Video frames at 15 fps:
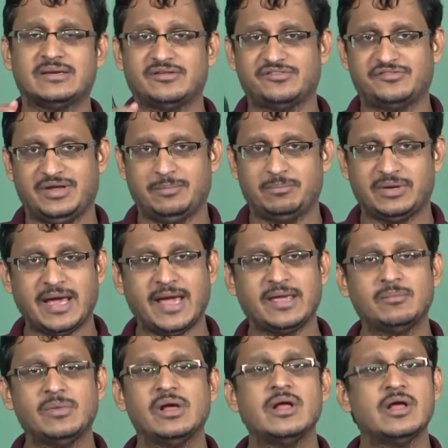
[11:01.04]
at the same
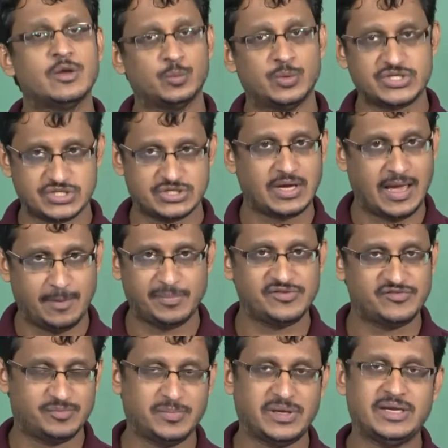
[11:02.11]
time, which
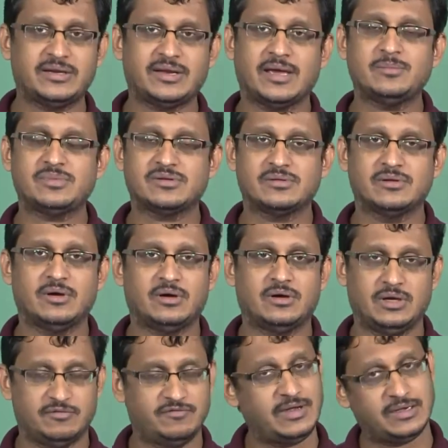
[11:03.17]
happens many times, uh,
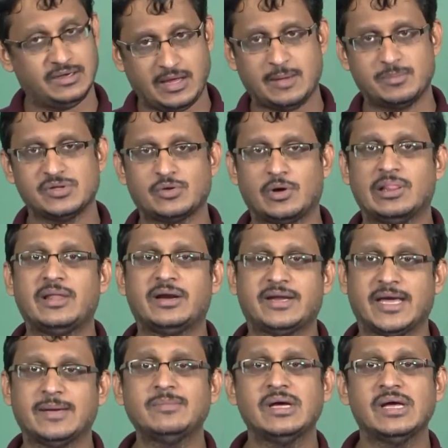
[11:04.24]
in fact it happens all the
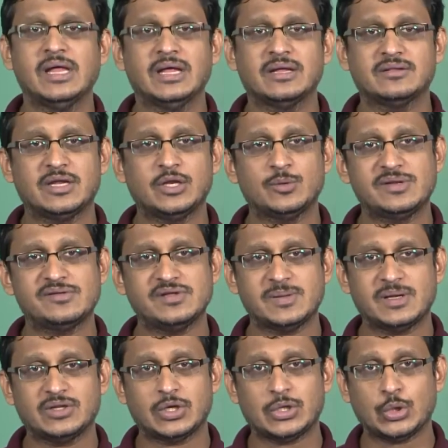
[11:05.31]
time, then you will see
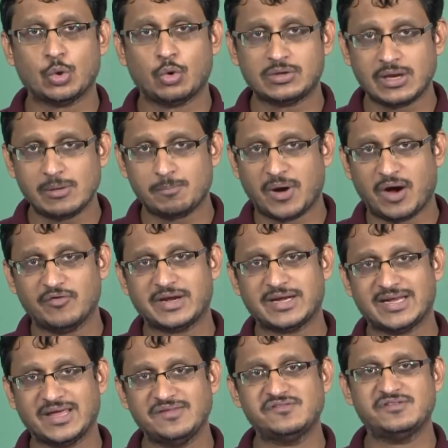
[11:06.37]
that the total power
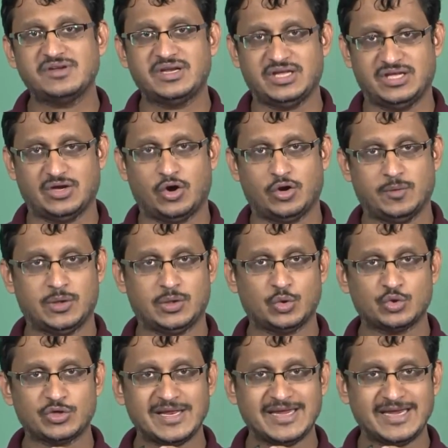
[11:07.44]
density or the
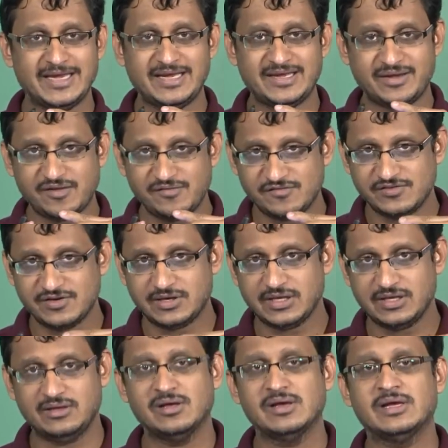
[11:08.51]
total
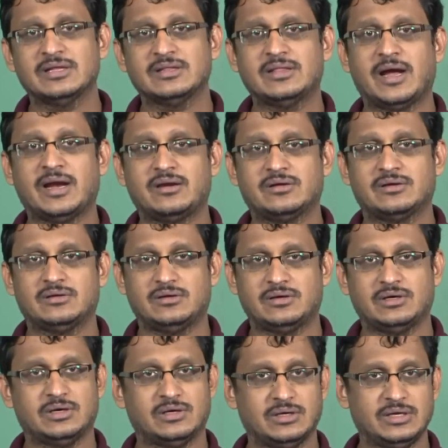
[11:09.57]
intensity that
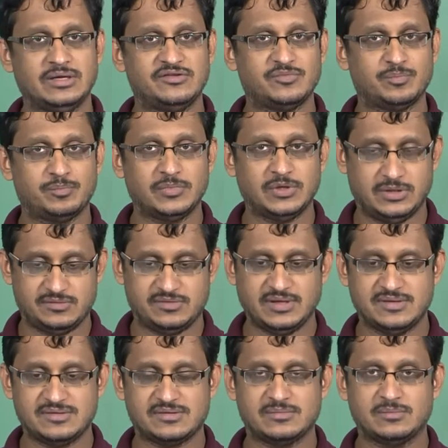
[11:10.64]
uh, is is,
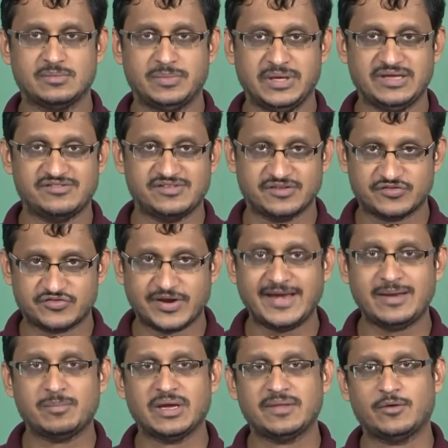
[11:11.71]
is being
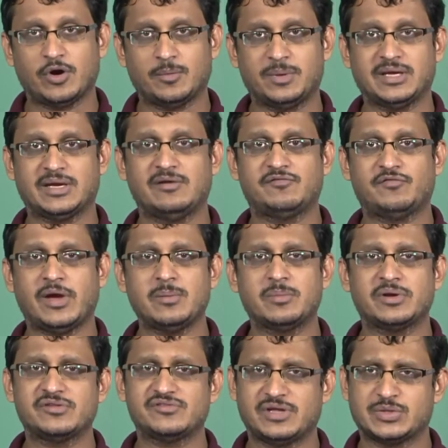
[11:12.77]
sustained by the optical fiber
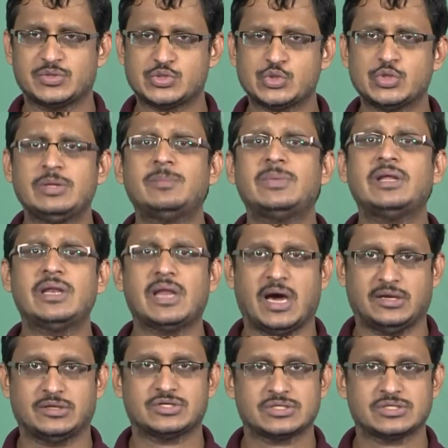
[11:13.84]
is extremely large